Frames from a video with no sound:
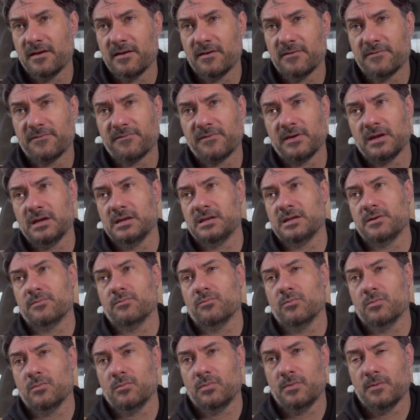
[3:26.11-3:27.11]

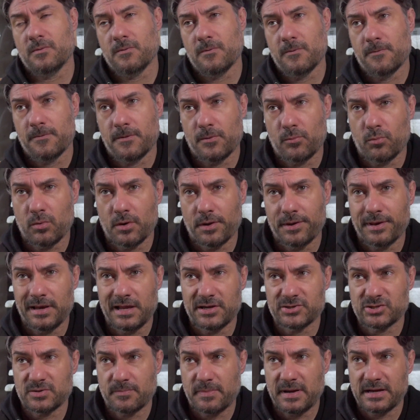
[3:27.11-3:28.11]
feeding the one
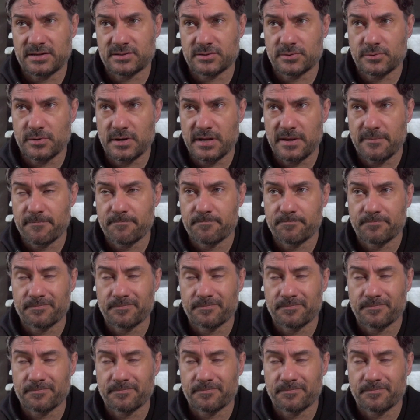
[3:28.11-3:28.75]
leisure battery,